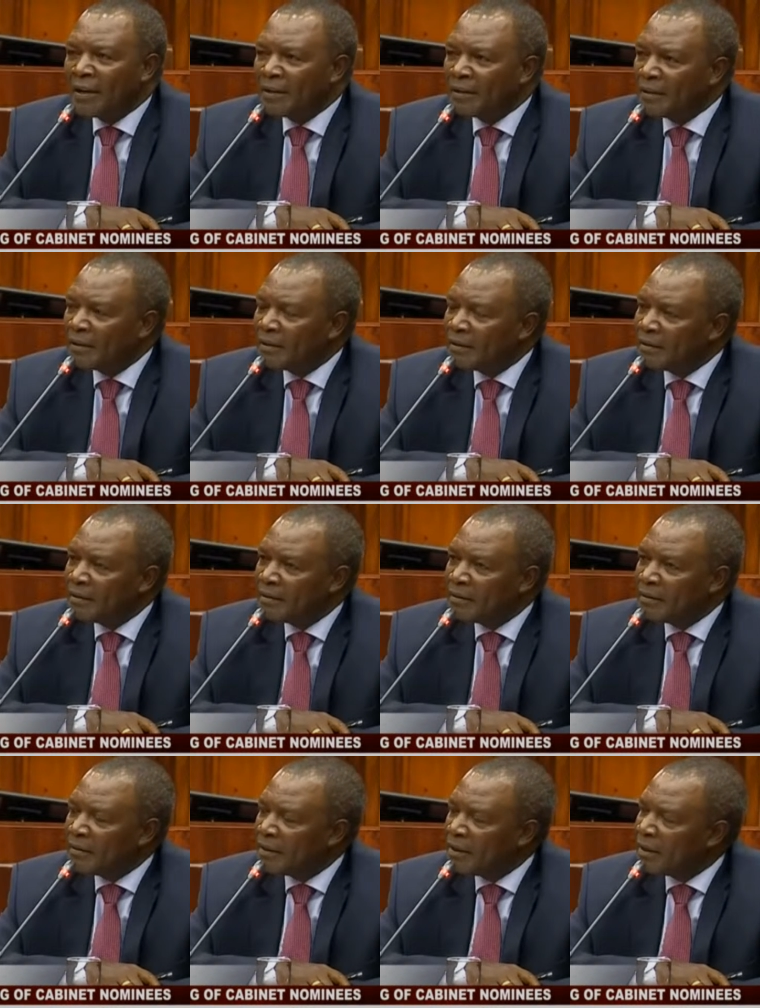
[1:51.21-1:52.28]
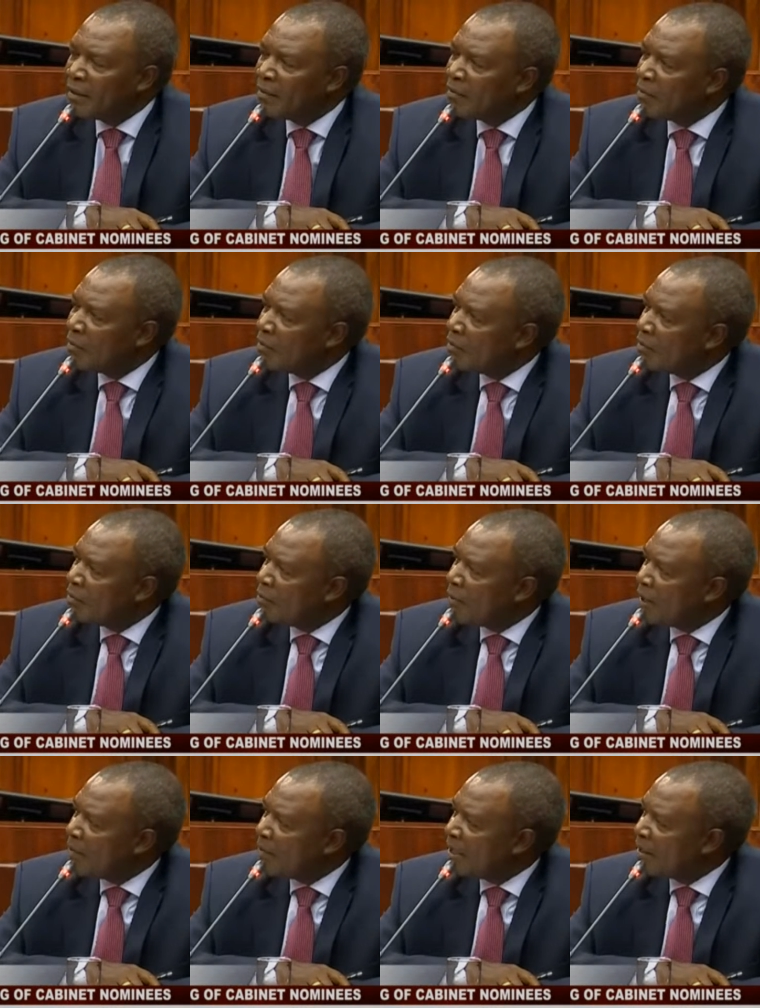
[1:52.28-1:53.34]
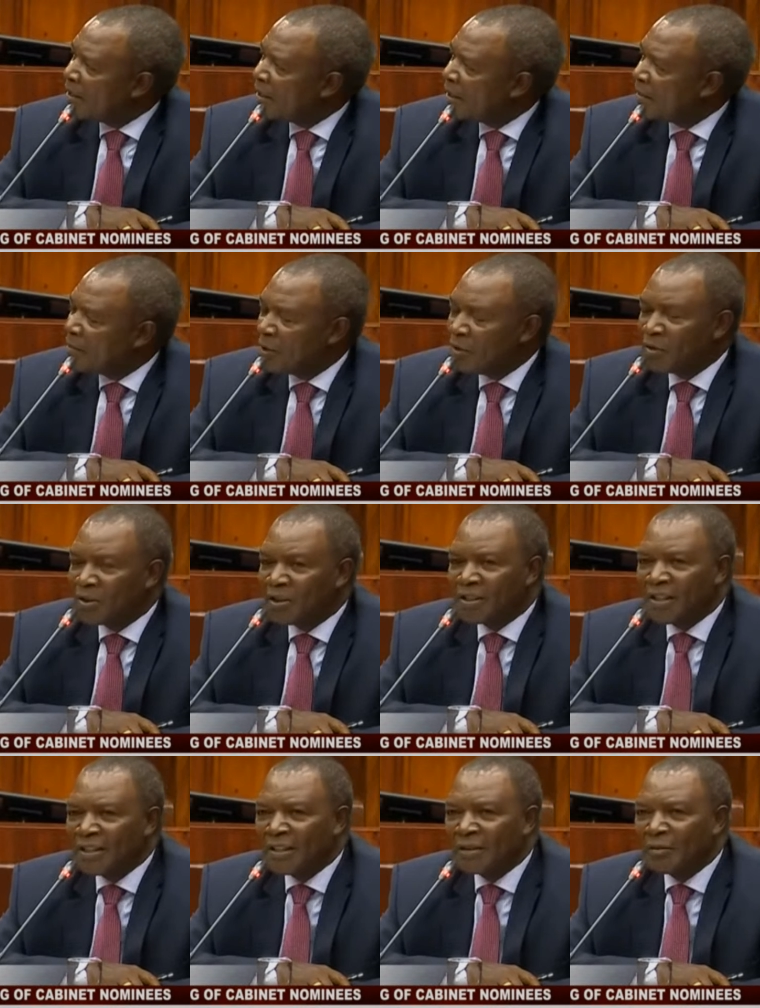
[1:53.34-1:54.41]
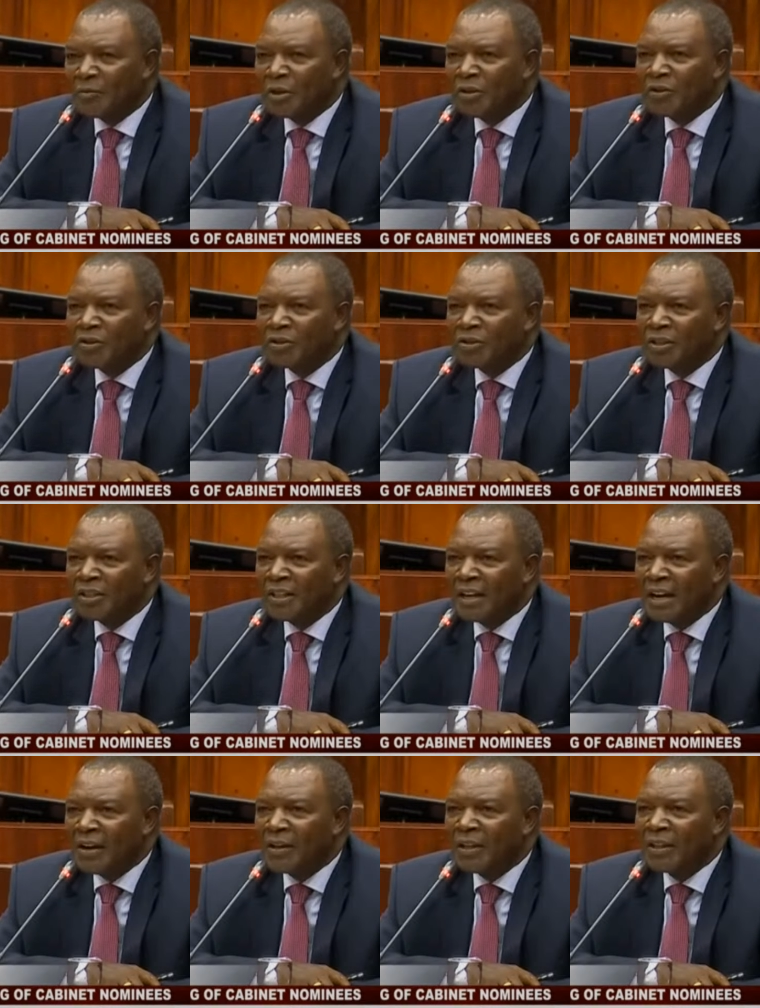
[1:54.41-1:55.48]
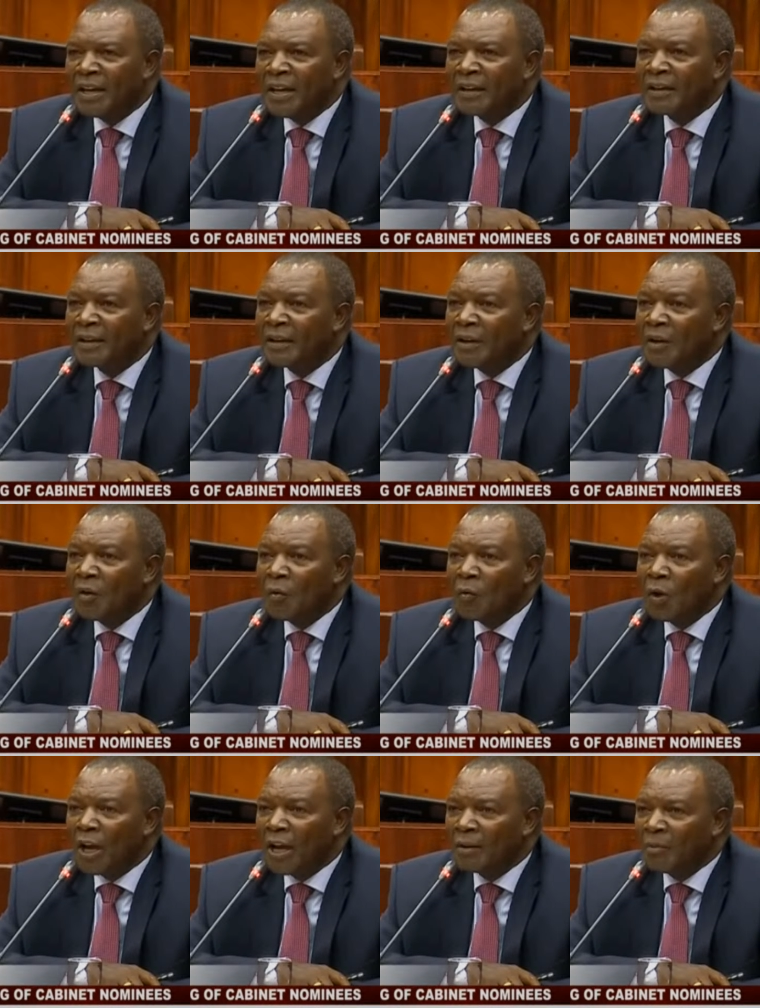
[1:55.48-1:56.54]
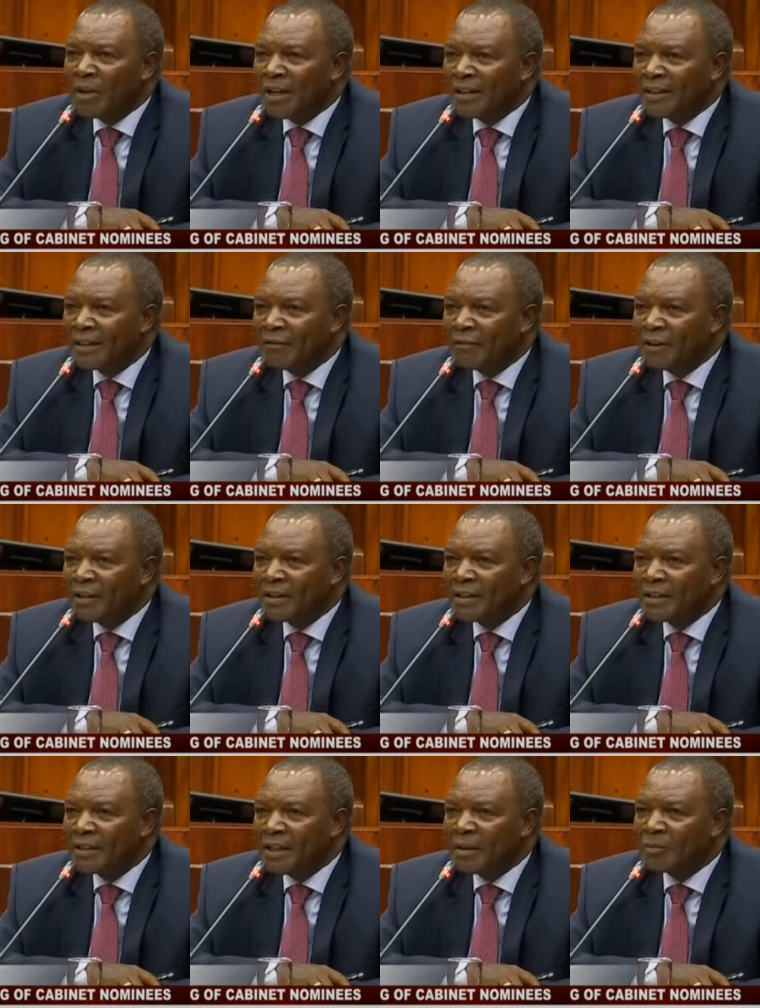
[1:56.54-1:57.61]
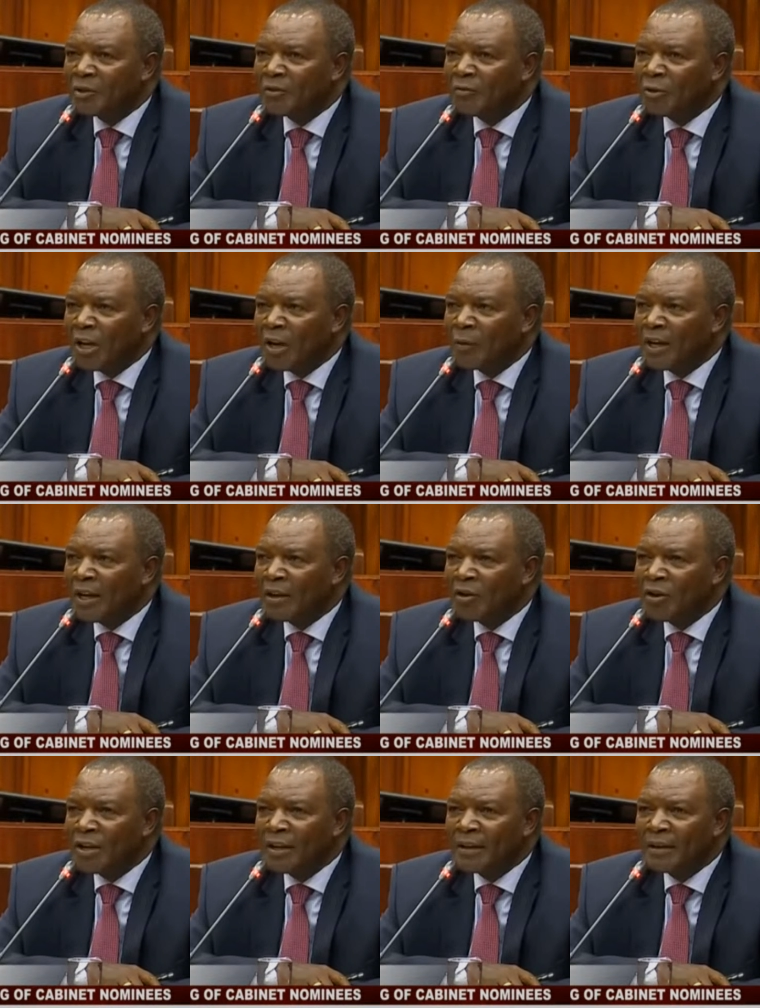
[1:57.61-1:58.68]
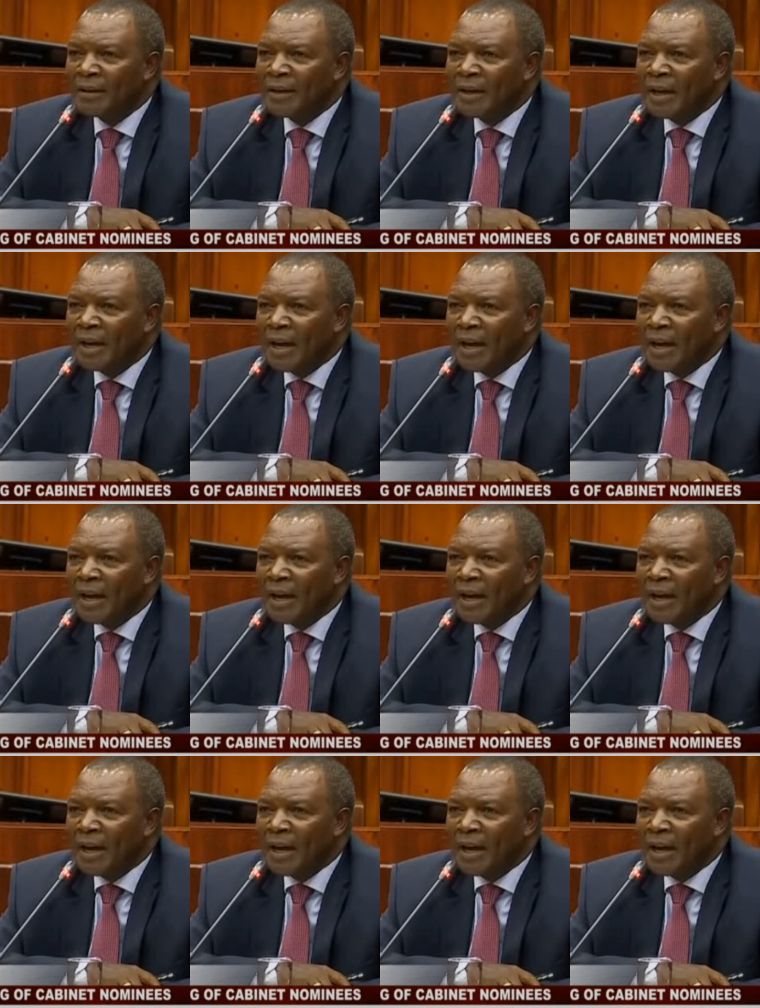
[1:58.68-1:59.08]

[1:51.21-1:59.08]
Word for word: and the parliamentary, because essentially we'll be consulting now and then, we can make a difference in terms of where we are going,